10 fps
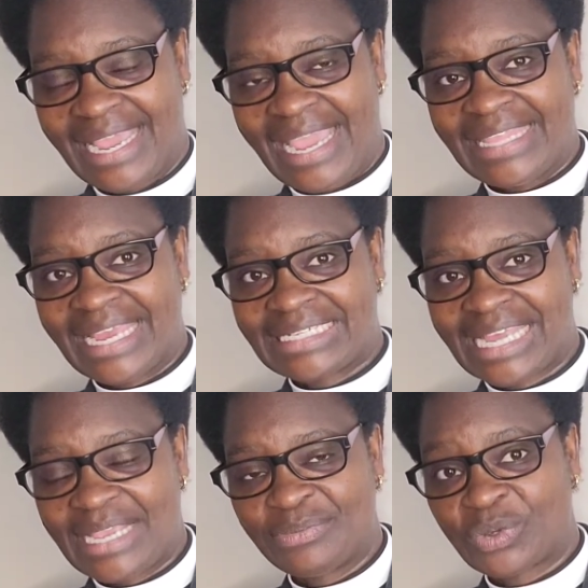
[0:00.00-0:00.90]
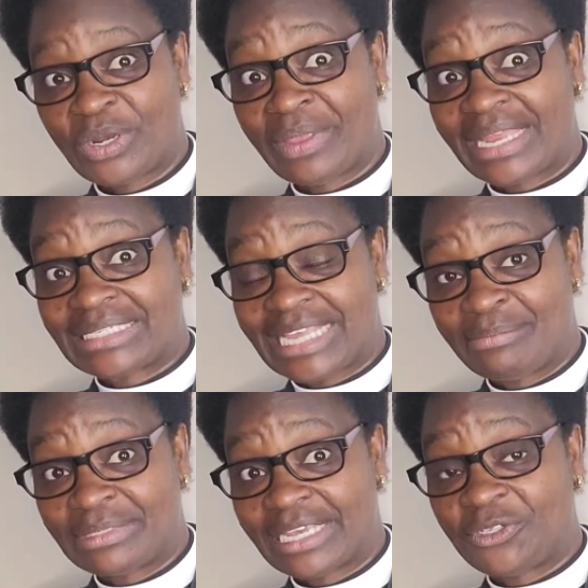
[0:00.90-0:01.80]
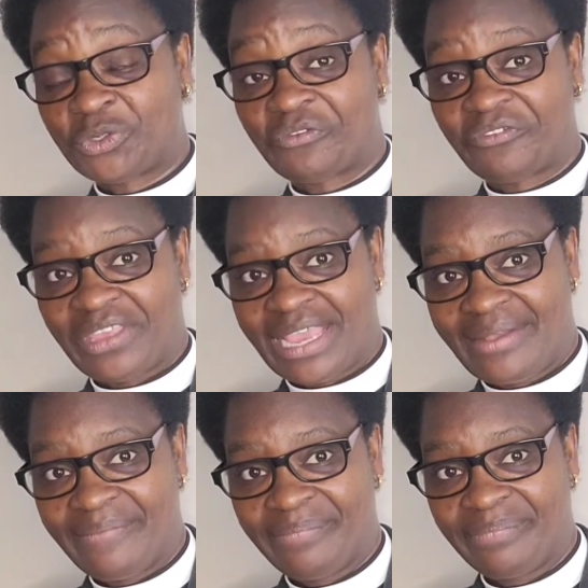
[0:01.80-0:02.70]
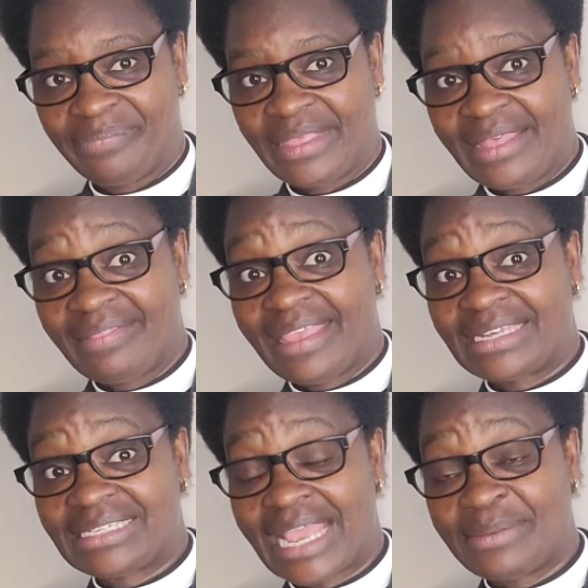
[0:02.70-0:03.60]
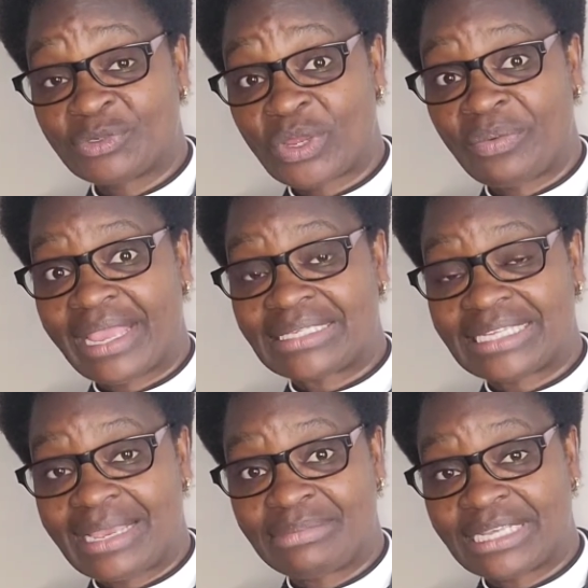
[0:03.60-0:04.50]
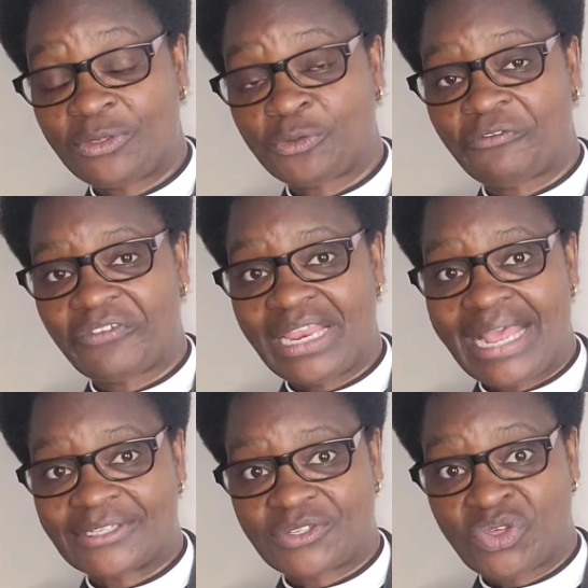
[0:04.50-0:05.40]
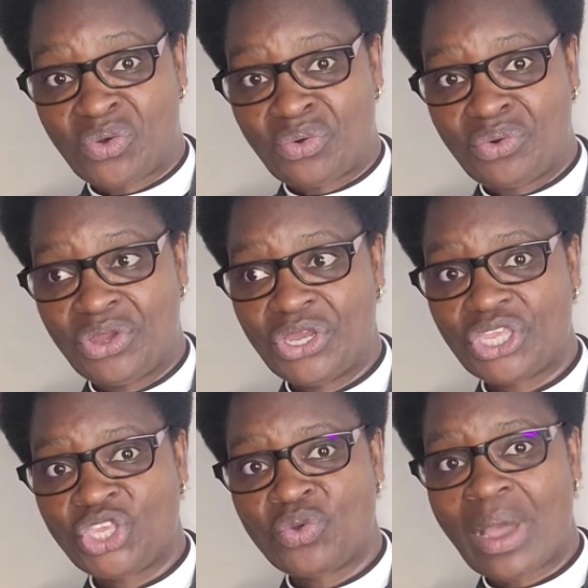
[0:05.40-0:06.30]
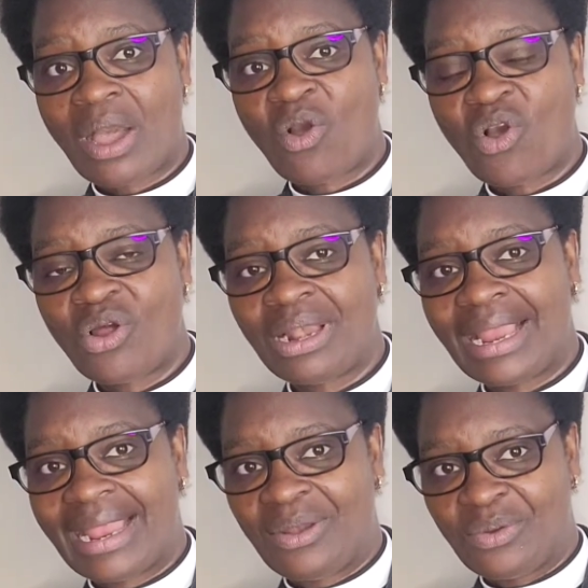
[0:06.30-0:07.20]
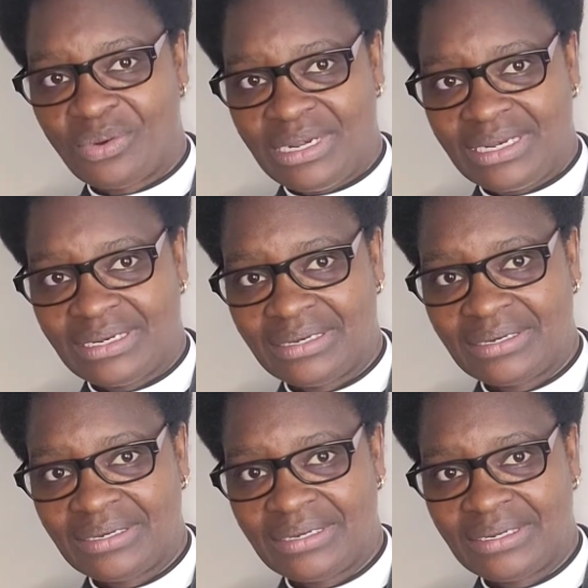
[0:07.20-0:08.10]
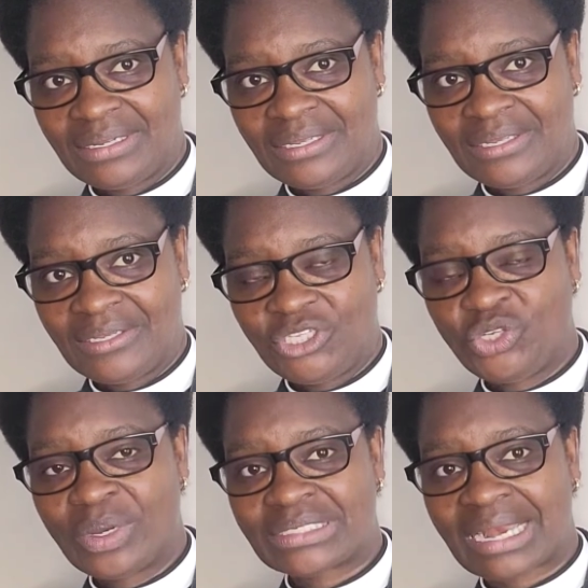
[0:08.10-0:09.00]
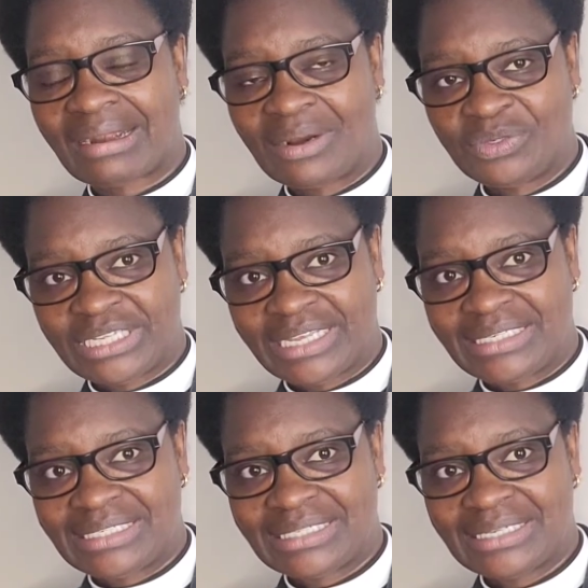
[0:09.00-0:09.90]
And there are times when we are tempted to fear. There are times when we are tempted to feel as though you are all alone. You are surrounded.